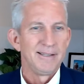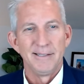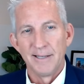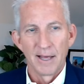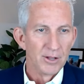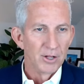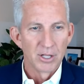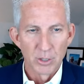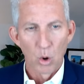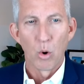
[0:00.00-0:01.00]
You got to
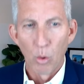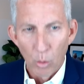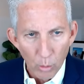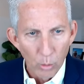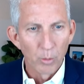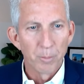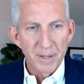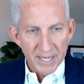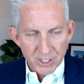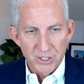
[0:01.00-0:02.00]
look at the whole
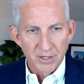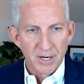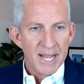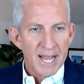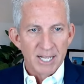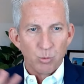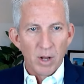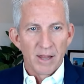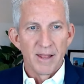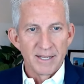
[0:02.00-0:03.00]
picture as
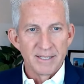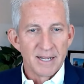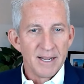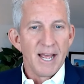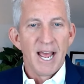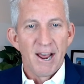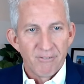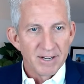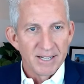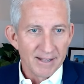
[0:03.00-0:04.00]
well as
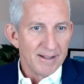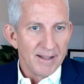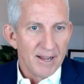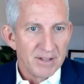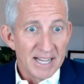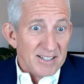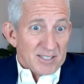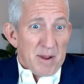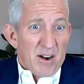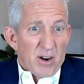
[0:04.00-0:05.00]
everything else.
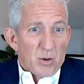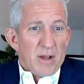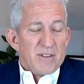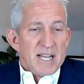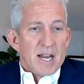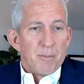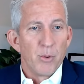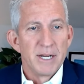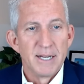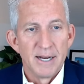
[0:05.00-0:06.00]
As a matter of fact, we have a data
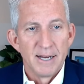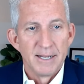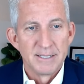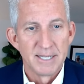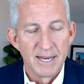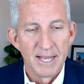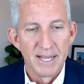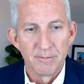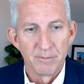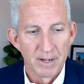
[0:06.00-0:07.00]
point
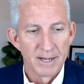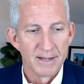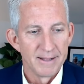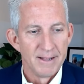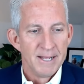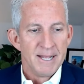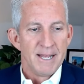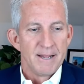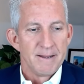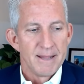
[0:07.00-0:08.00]
today
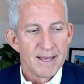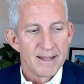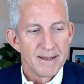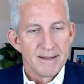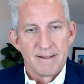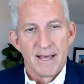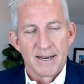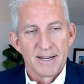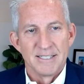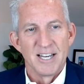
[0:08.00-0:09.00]
that
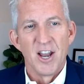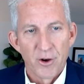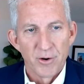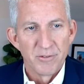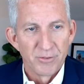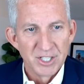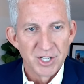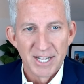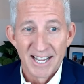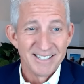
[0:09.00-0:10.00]
is another
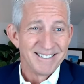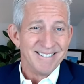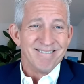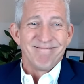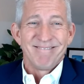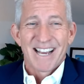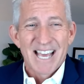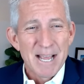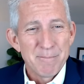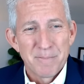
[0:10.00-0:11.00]
inflation gauge that
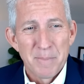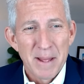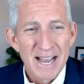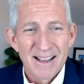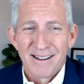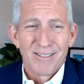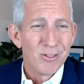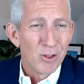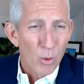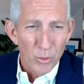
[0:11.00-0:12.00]
came back
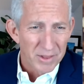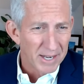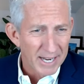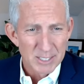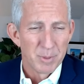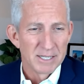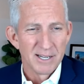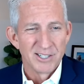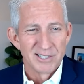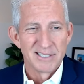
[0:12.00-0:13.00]
lower than
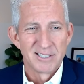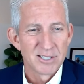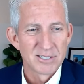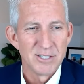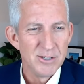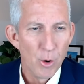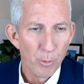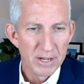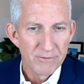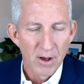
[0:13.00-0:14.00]
expectations. Just
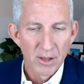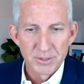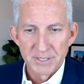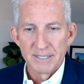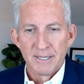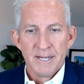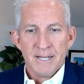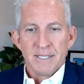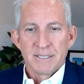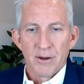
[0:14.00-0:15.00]
nobody follows it.
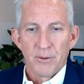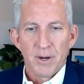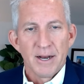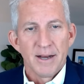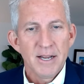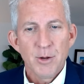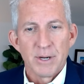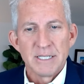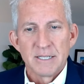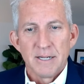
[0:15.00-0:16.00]
So
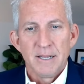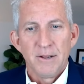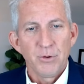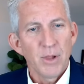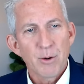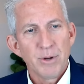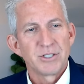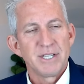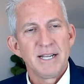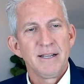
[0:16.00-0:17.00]
anyways, if you like what
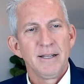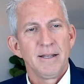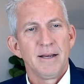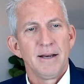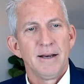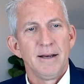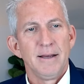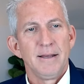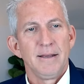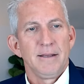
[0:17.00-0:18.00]
you're seeing,
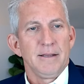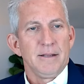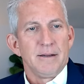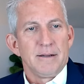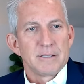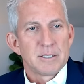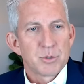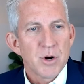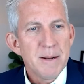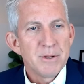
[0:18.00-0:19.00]

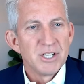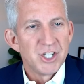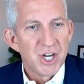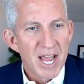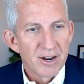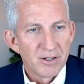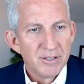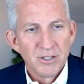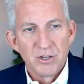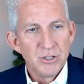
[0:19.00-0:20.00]
subscribe to the
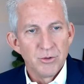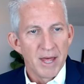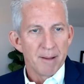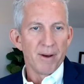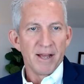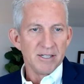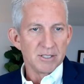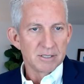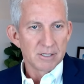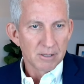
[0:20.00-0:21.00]
channel. You can do that by
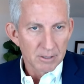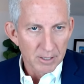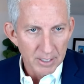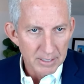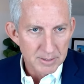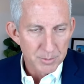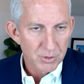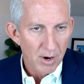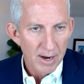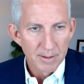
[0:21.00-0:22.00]
just clicking
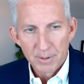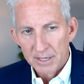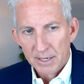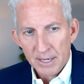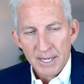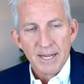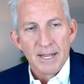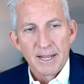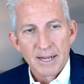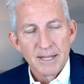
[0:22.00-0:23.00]
subscribe and
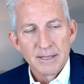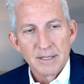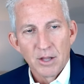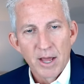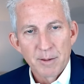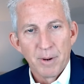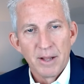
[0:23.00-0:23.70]
hitting the like